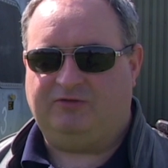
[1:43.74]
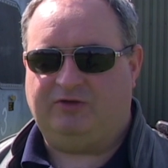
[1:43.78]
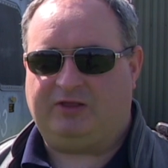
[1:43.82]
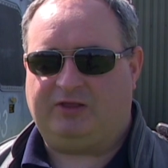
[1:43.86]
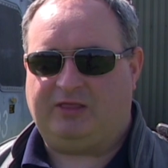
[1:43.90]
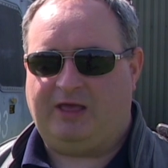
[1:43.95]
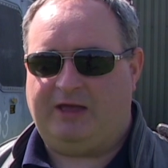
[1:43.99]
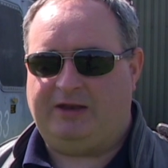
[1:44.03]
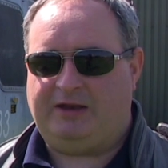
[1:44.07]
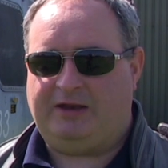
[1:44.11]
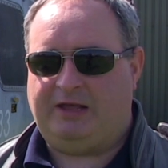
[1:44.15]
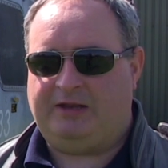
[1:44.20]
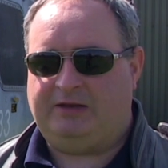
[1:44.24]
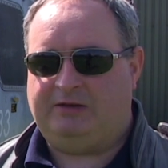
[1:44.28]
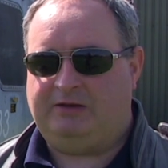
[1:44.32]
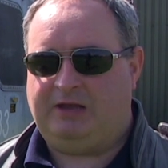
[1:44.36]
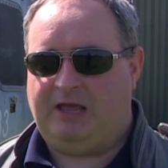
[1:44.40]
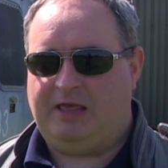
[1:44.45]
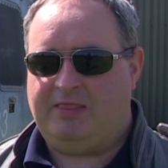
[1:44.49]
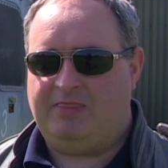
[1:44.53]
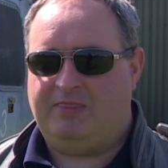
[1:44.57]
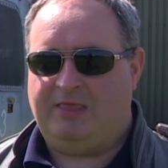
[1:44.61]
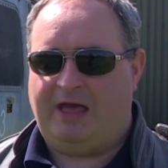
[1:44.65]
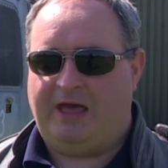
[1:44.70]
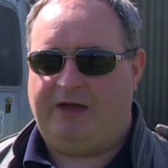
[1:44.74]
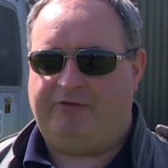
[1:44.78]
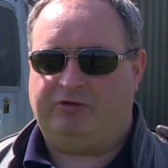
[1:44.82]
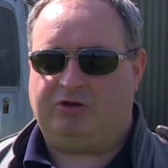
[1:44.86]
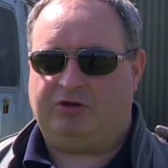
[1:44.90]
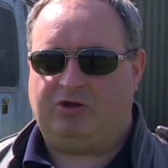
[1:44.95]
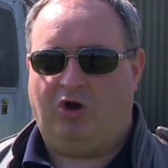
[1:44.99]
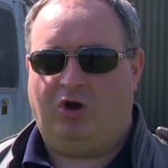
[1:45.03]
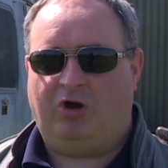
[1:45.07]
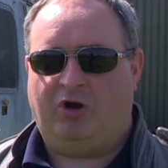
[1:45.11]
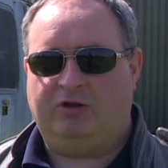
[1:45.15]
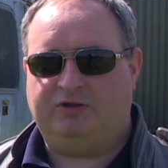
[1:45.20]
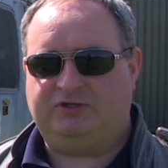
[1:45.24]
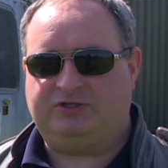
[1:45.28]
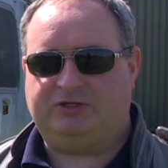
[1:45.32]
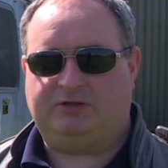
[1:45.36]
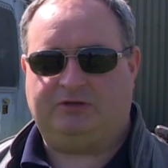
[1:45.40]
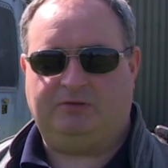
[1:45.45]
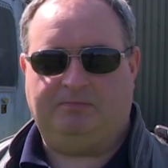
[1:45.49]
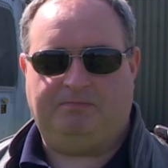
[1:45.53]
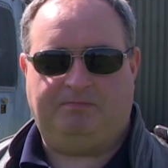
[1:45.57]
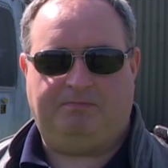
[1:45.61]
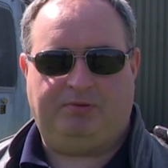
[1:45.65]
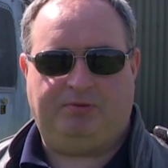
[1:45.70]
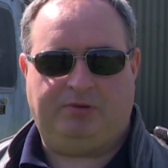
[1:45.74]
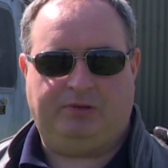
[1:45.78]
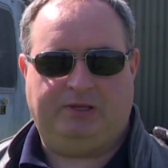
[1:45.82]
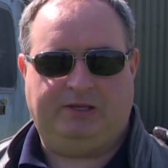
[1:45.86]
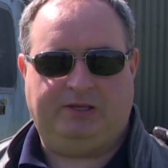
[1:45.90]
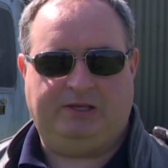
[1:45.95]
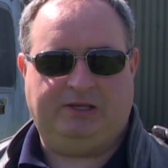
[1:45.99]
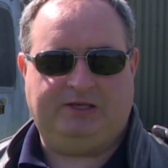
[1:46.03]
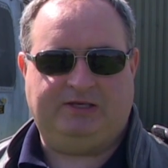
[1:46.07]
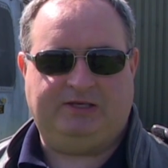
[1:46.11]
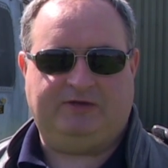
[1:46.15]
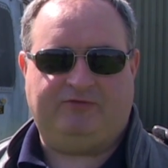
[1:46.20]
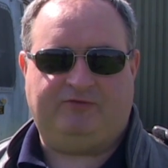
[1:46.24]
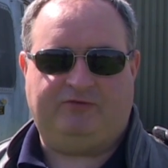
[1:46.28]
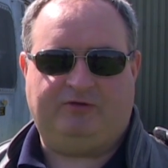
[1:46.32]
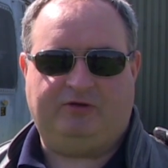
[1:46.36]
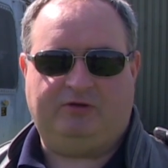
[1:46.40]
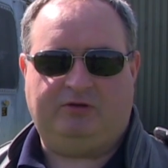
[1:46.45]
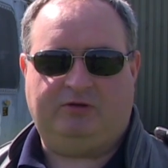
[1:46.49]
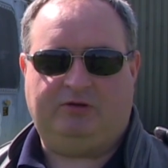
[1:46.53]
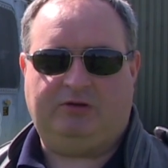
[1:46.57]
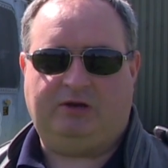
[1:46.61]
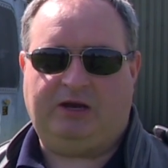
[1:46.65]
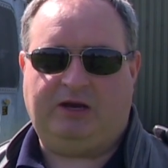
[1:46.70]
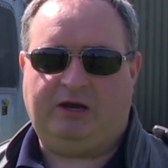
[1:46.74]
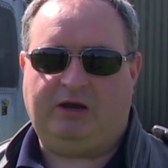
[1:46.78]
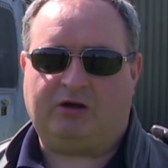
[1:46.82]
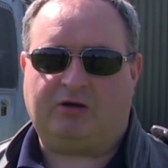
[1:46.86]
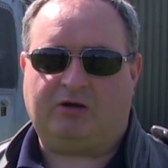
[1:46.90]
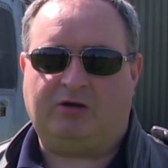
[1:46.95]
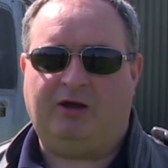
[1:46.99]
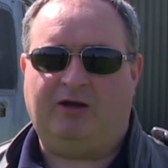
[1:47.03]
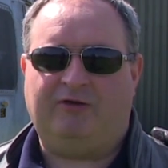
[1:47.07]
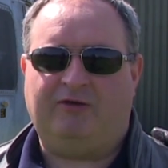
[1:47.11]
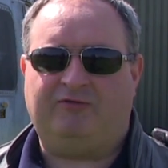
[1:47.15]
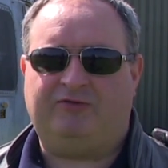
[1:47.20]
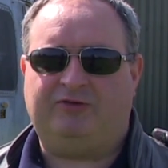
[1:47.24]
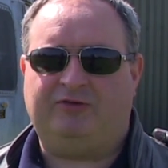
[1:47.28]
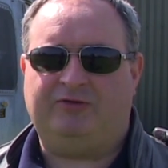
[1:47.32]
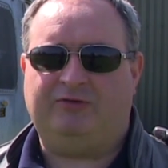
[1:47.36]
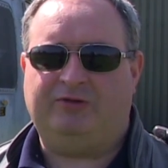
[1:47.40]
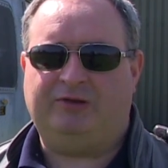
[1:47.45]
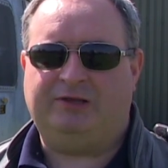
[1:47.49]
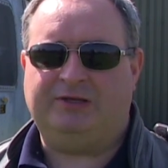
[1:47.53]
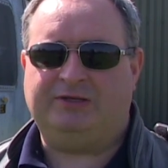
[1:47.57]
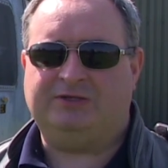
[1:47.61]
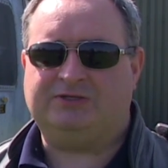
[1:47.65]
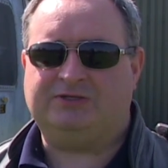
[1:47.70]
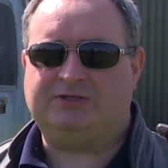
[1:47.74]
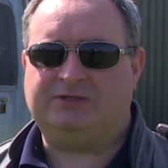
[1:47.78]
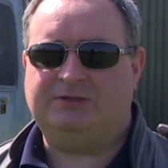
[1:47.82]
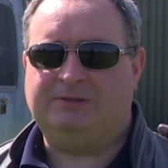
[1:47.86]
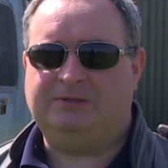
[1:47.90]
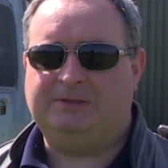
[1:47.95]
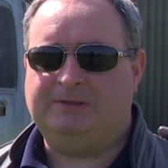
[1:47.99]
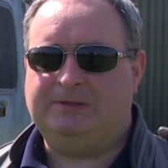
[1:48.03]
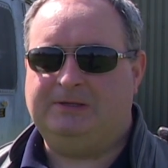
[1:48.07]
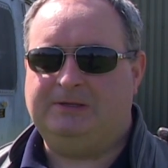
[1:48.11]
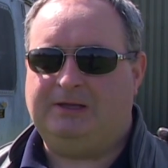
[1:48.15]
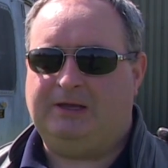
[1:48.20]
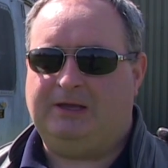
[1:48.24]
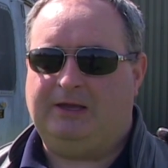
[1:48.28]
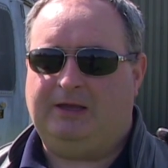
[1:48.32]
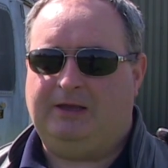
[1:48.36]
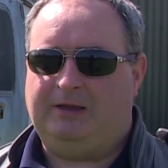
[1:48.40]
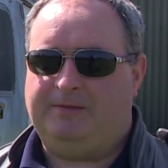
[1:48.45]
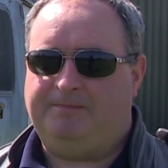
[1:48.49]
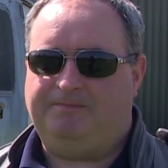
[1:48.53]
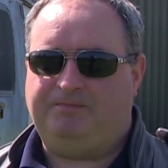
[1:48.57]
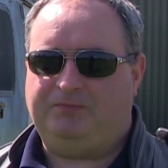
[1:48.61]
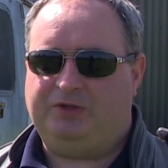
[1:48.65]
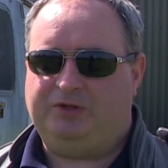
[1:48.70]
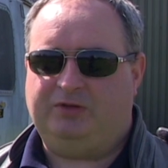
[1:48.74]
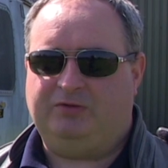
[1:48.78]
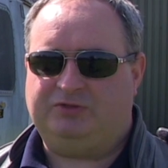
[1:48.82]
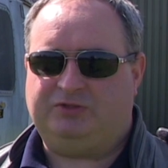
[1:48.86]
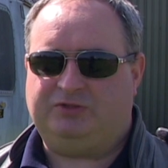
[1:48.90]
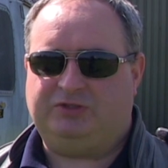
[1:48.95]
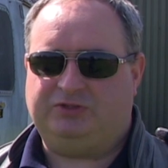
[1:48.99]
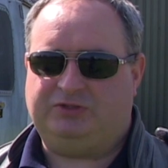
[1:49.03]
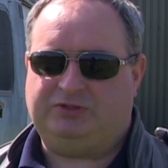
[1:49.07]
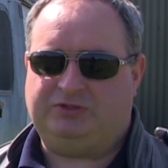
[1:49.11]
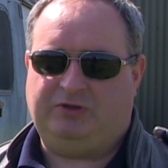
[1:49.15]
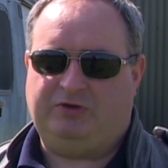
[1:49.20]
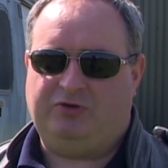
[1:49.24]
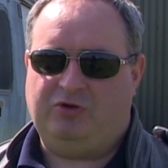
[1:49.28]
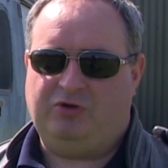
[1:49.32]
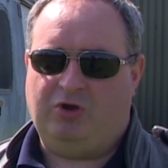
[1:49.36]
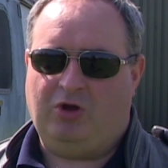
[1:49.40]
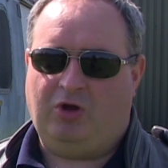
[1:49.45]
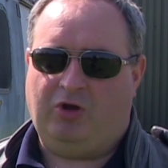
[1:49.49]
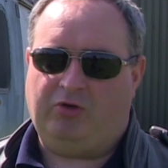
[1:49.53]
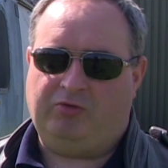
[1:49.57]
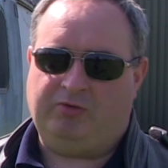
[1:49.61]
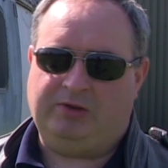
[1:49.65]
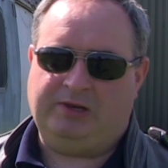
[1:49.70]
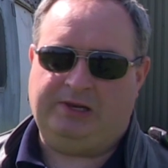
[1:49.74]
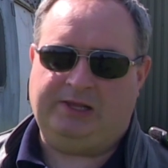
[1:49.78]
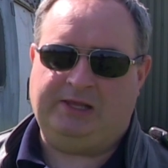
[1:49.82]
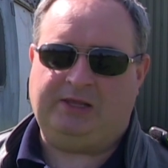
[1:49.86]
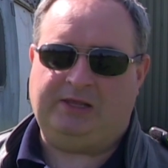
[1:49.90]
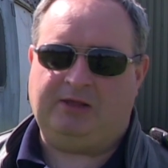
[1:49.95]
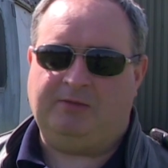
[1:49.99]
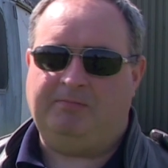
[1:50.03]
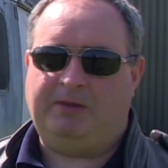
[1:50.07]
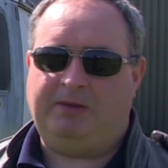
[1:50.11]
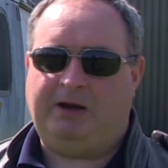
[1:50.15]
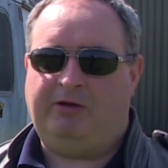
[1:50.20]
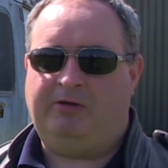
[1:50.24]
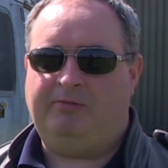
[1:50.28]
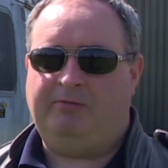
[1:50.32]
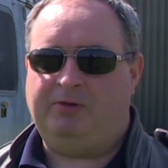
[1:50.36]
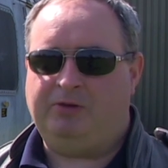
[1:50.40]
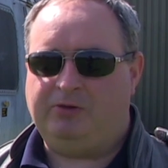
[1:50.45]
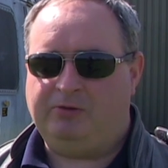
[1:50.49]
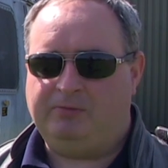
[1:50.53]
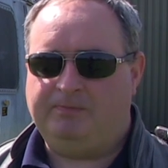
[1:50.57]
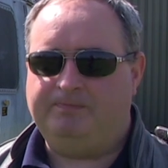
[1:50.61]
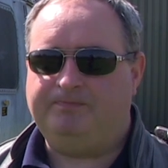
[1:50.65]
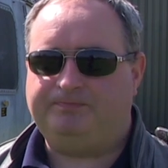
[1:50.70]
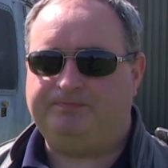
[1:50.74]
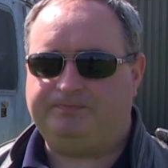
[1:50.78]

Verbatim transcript: like that. And in that regard, it's a completely different aircraft to links Lynx. Uh, you know, it's just they're not really comparable.